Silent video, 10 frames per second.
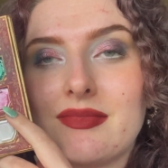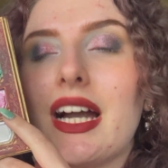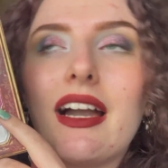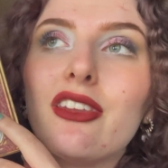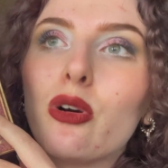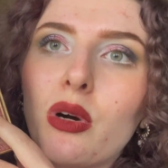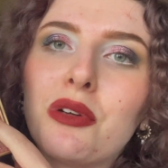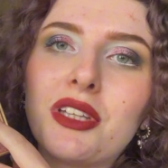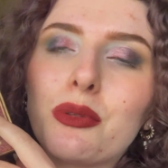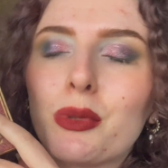I know how
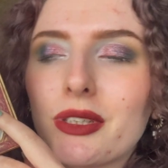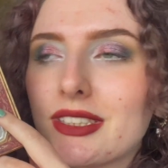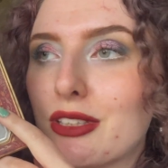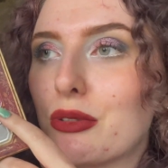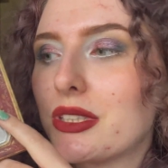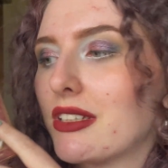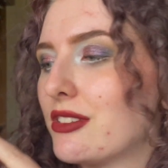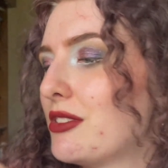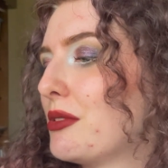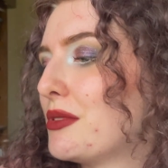that works. I know it's
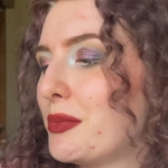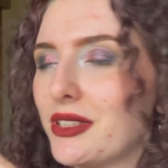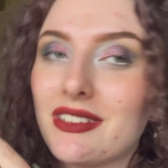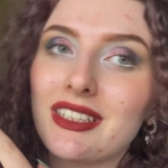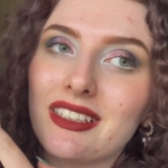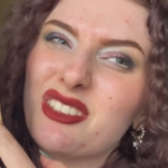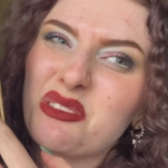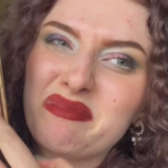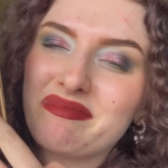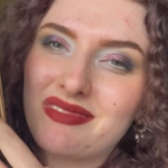undertones, but yeah,
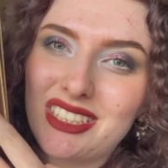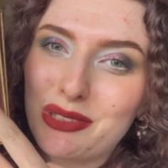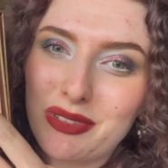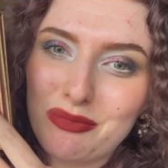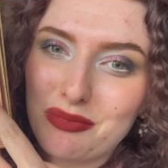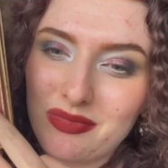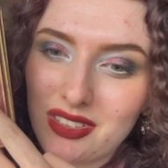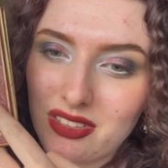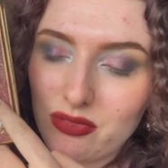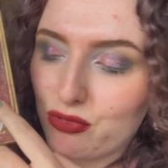so this one
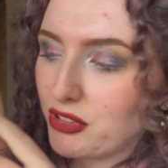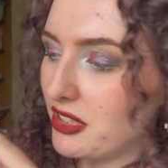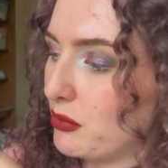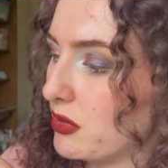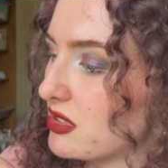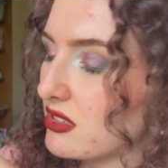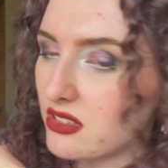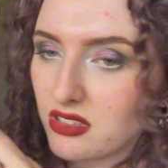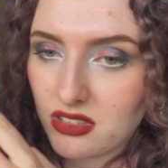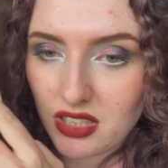really
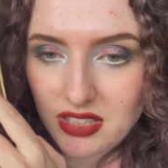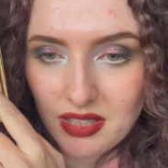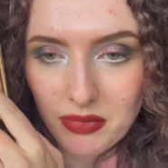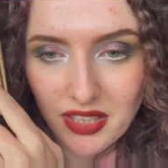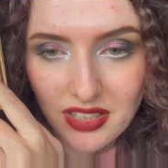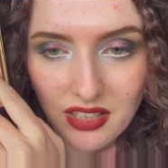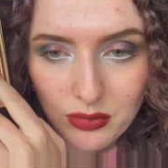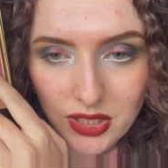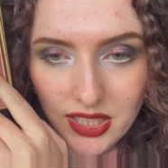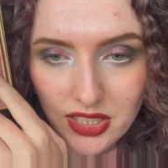wasn't something that I
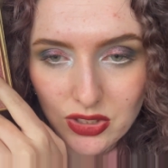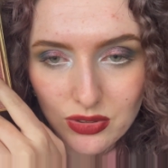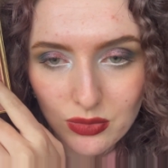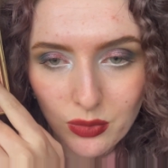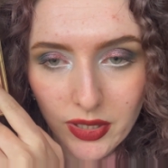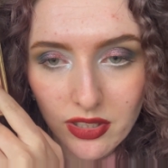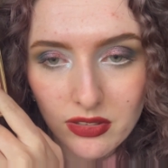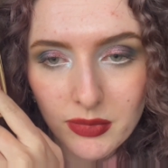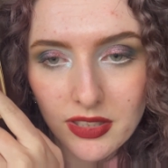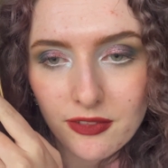would like to wear on
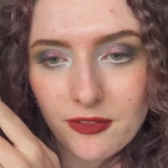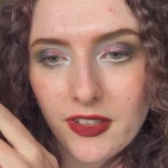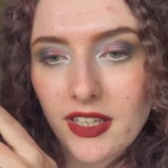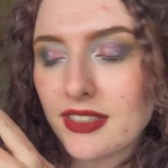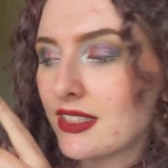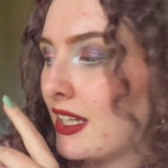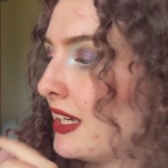my face.